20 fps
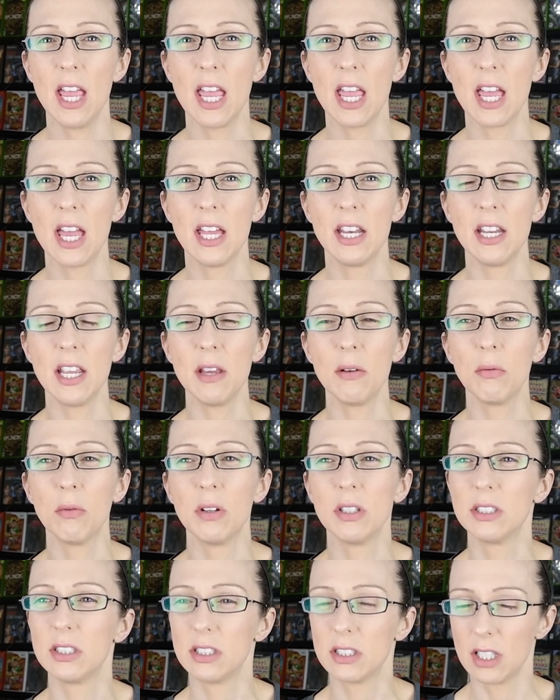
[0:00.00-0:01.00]
And it
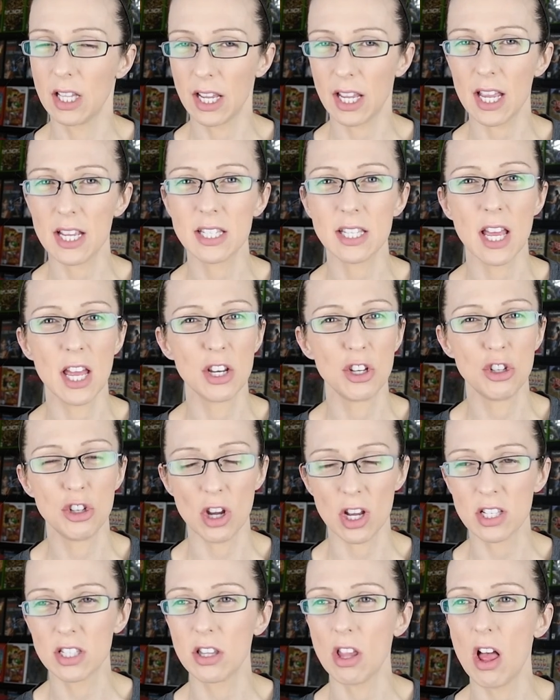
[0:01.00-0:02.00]
was, like I said,
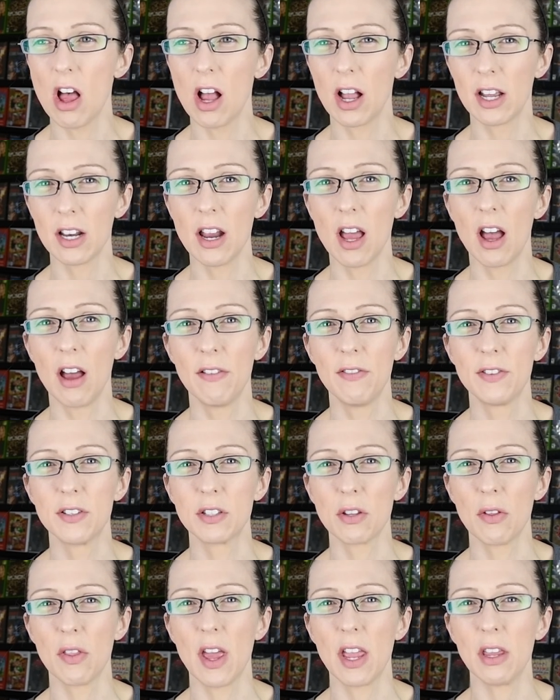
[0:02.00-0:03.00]
just long enough
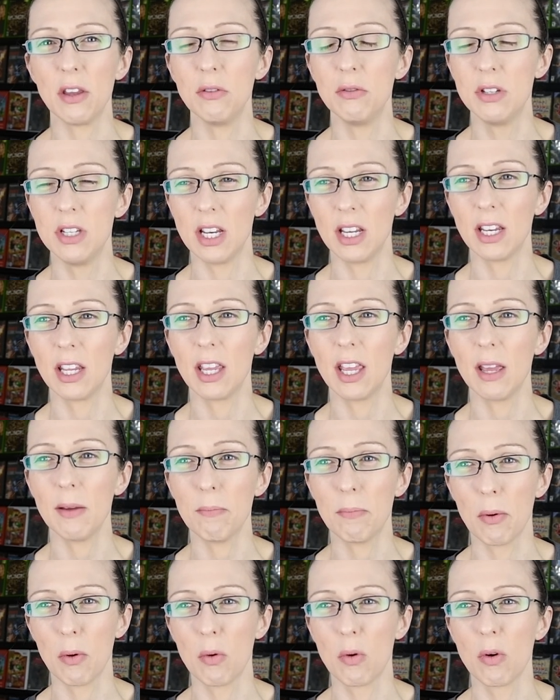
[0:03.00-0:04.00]
so that you didn't
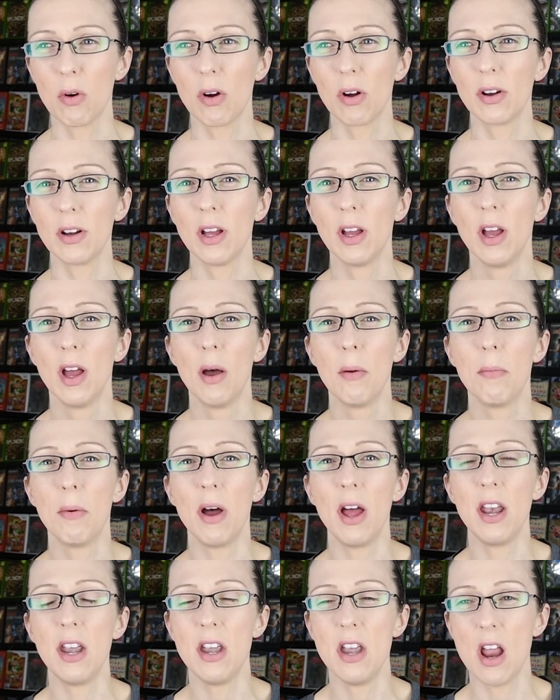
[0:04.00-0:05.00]
get bored,
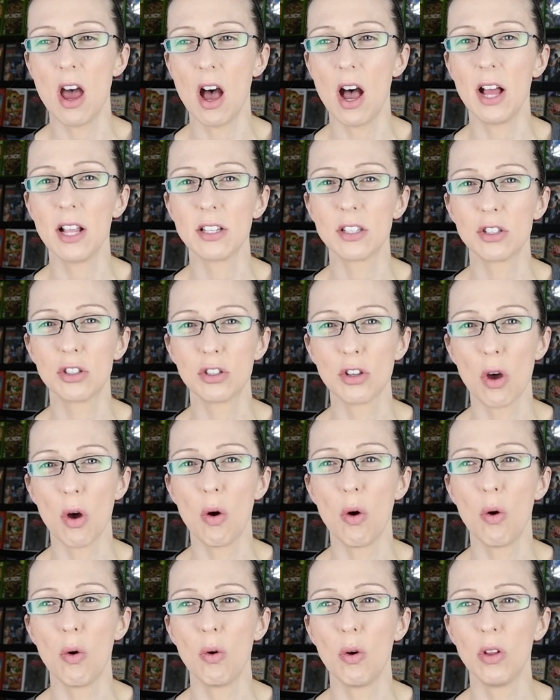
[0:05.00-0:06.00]
but not
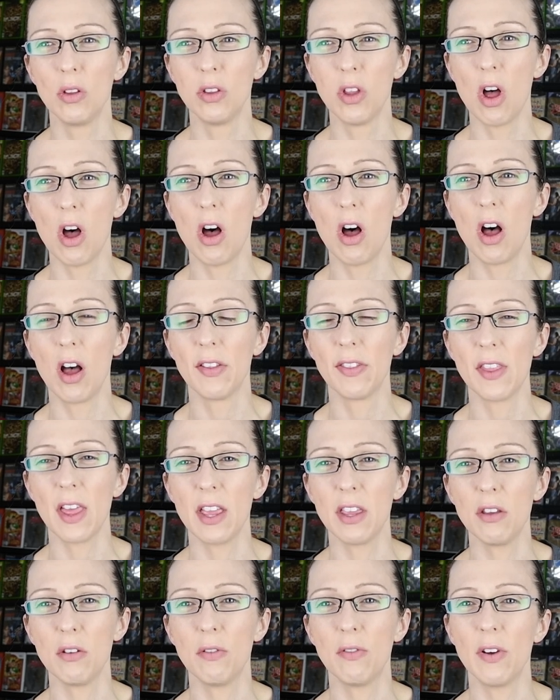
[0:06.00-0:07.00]
so long
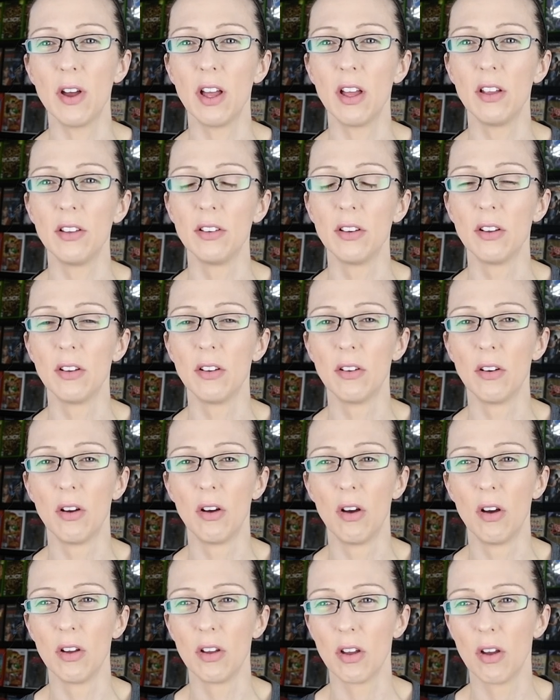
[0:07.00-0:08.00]
that you felt
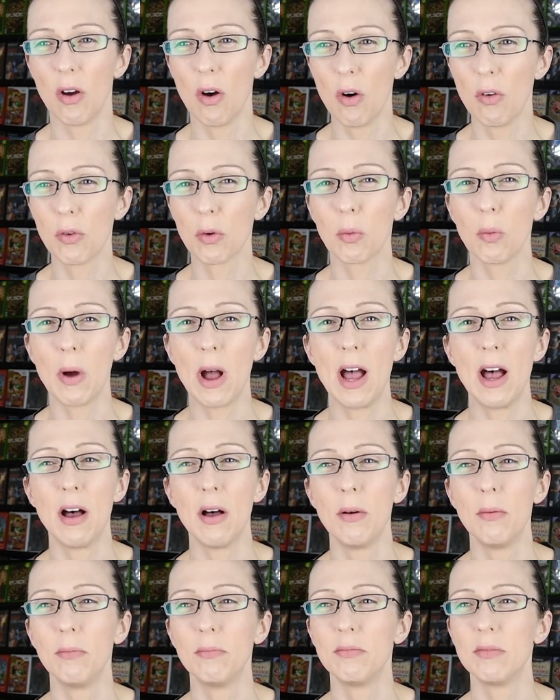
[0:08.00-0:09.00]

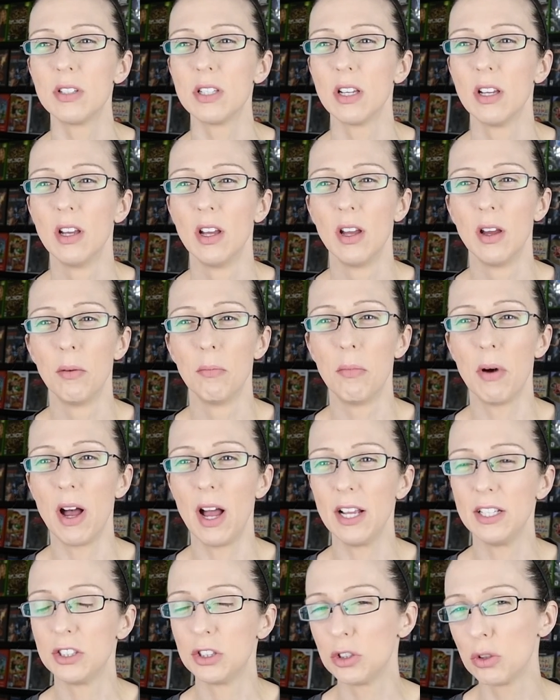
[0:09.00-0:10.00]
overwhelmed
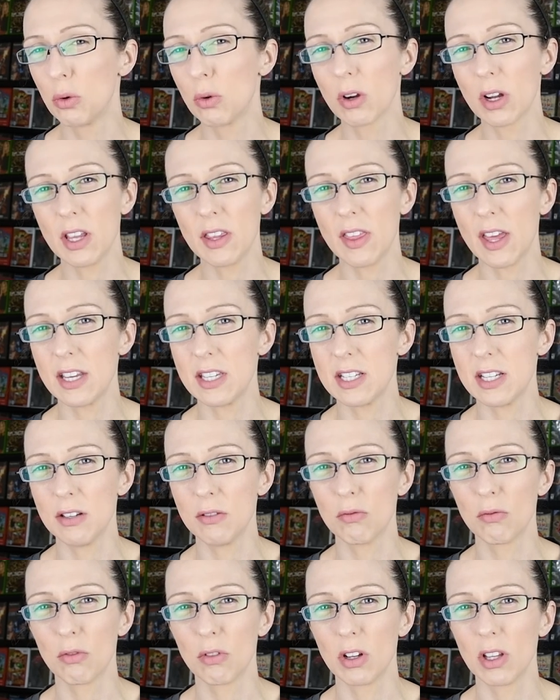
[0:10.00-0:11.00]
by story that
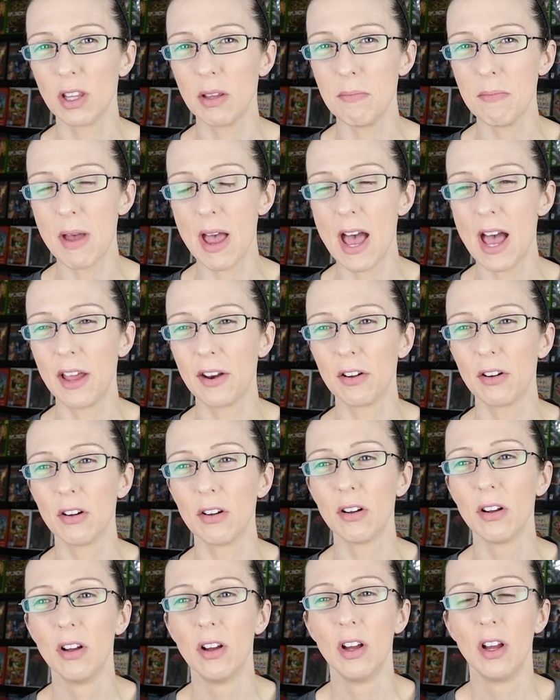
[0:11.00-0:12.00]
didn't really
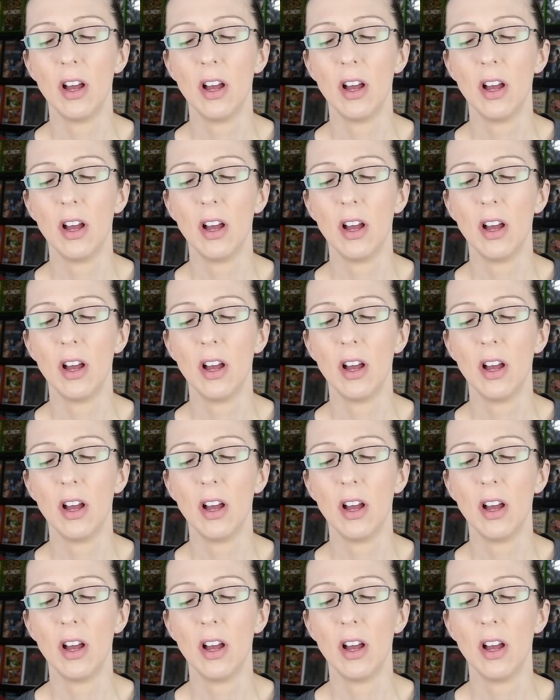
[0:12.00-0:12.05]
matter.